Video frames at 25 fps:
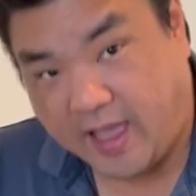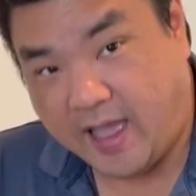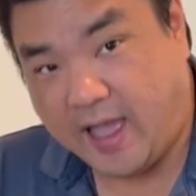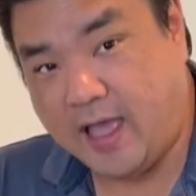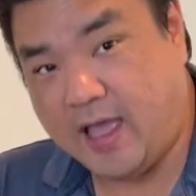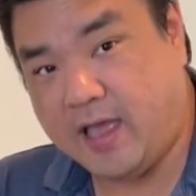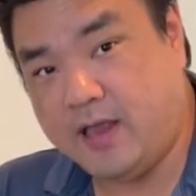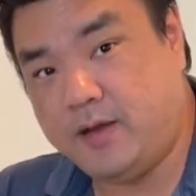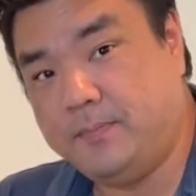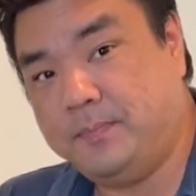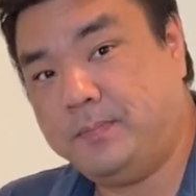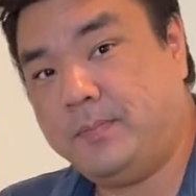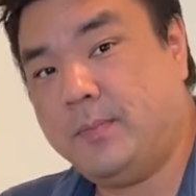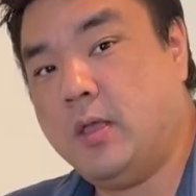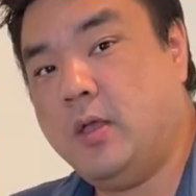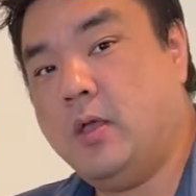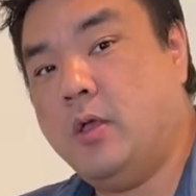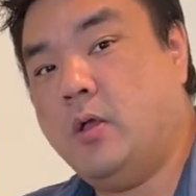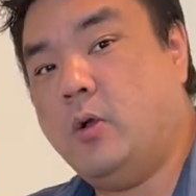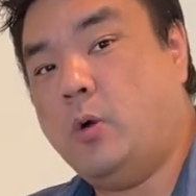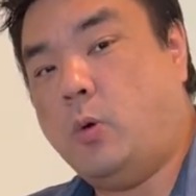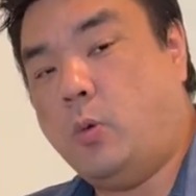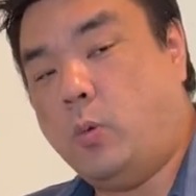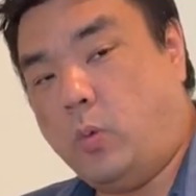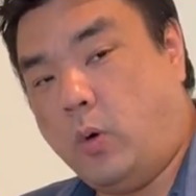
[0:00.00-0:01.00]
had
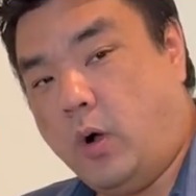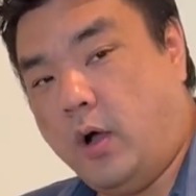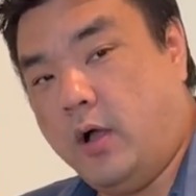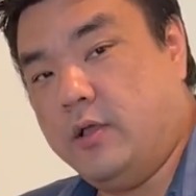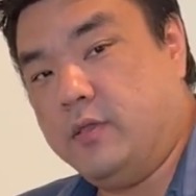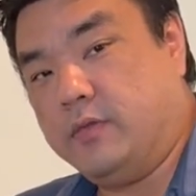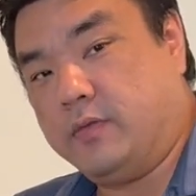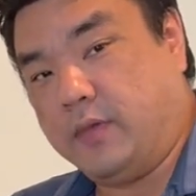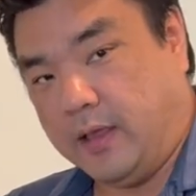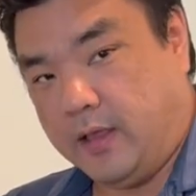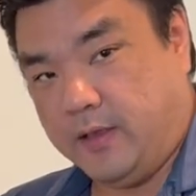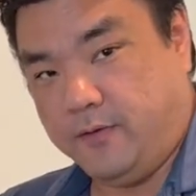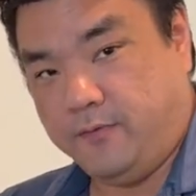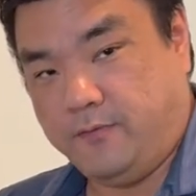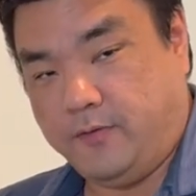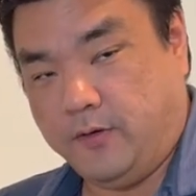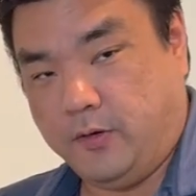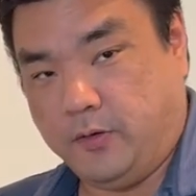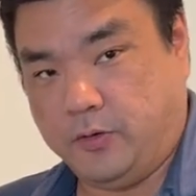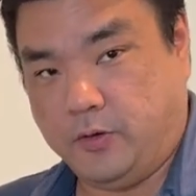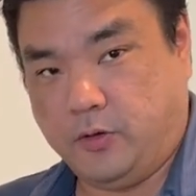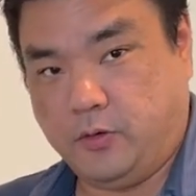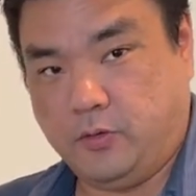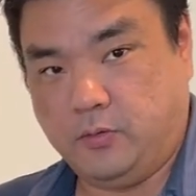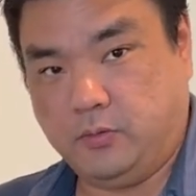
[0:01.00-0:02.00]
was a
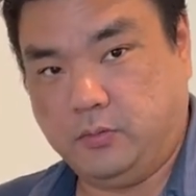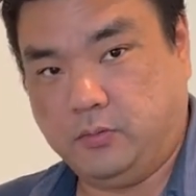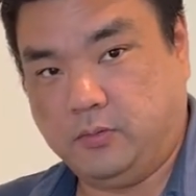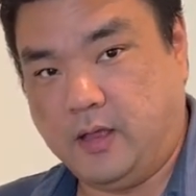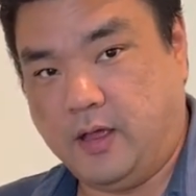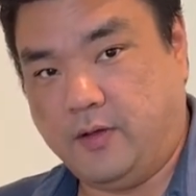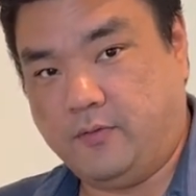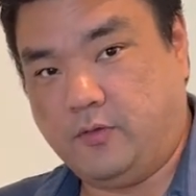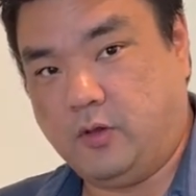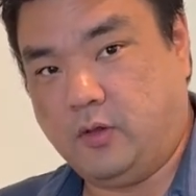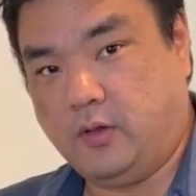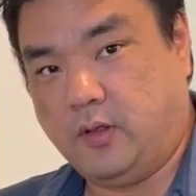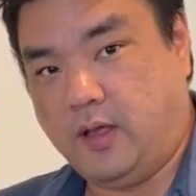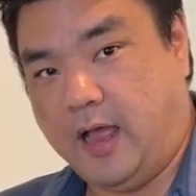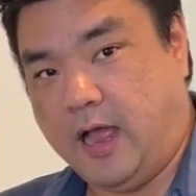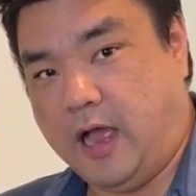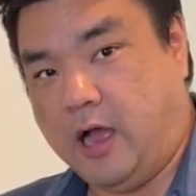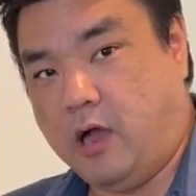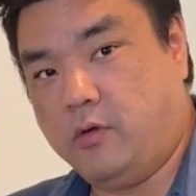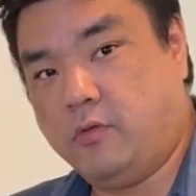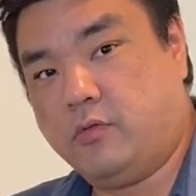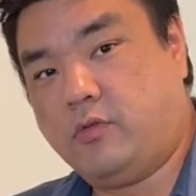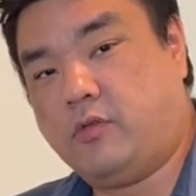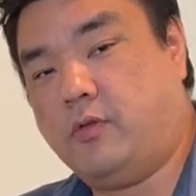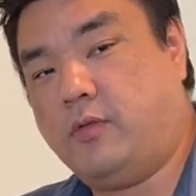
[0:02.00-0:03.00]
phono level
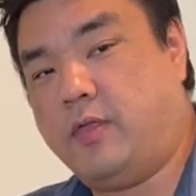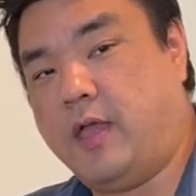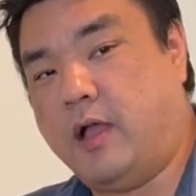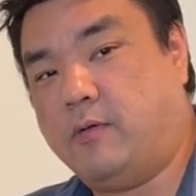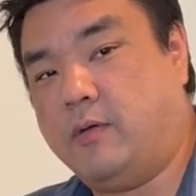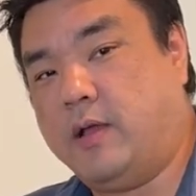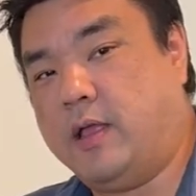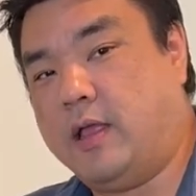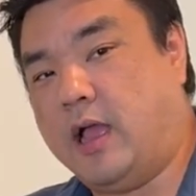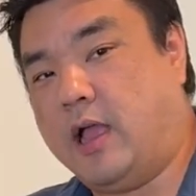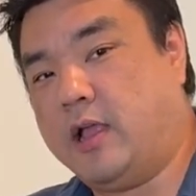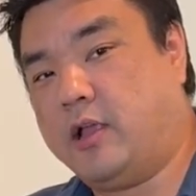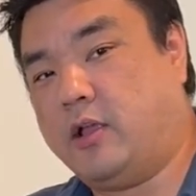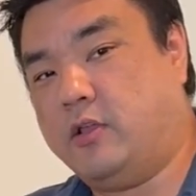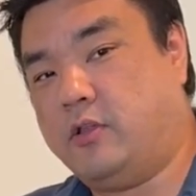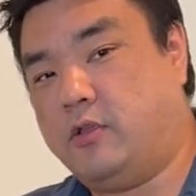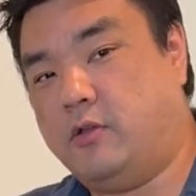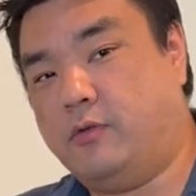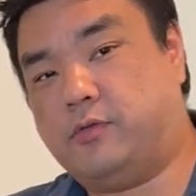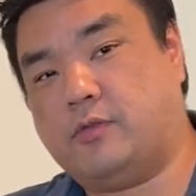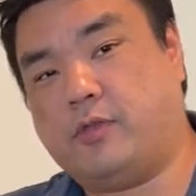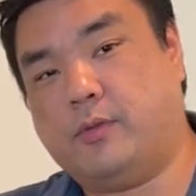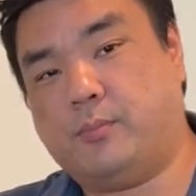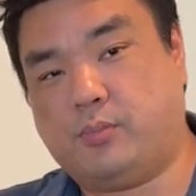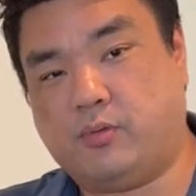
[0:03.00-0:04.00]
out, so that way I could
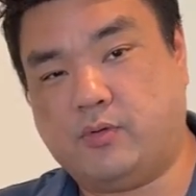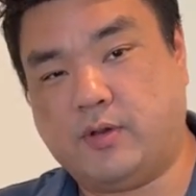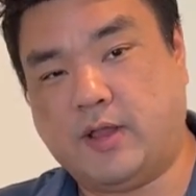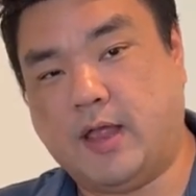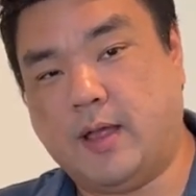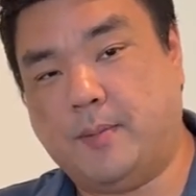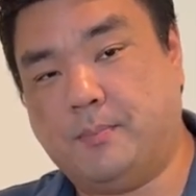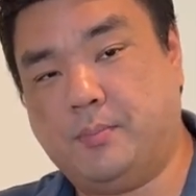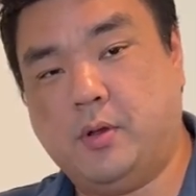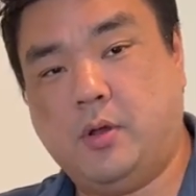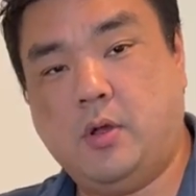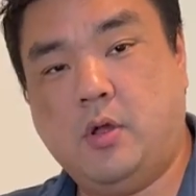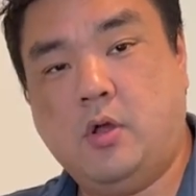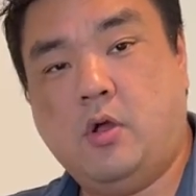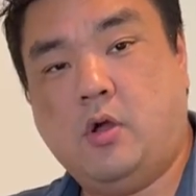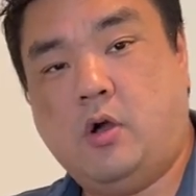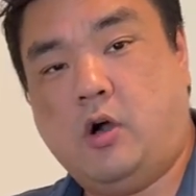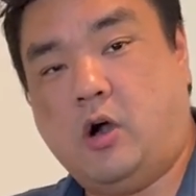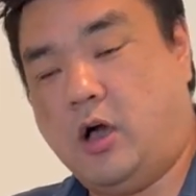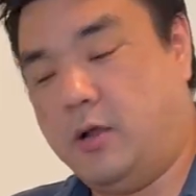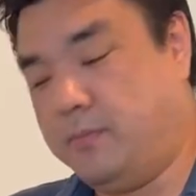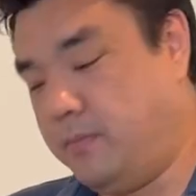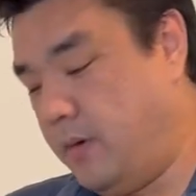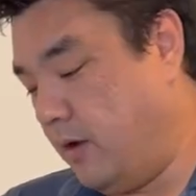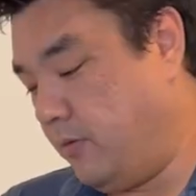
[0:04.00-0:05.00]
use the preamp
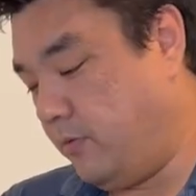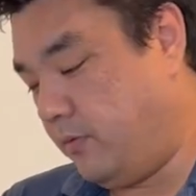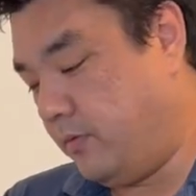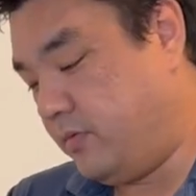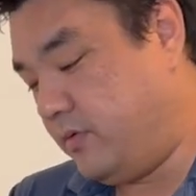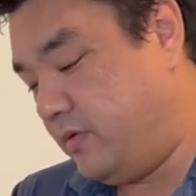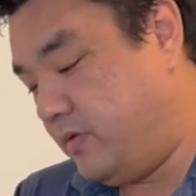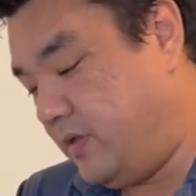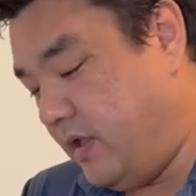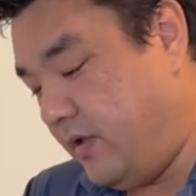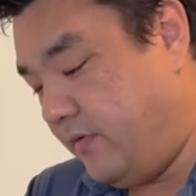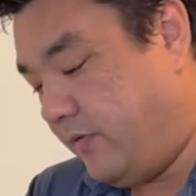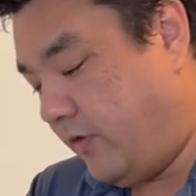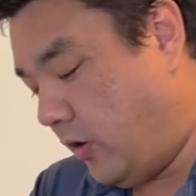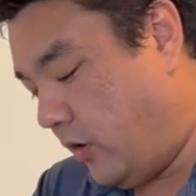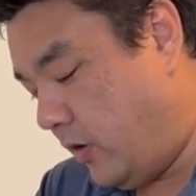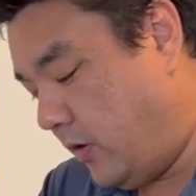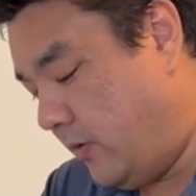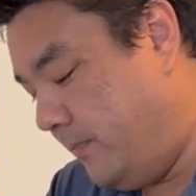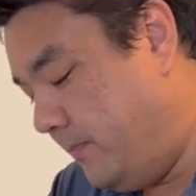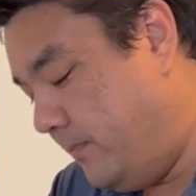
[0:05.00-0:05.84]
on my receiver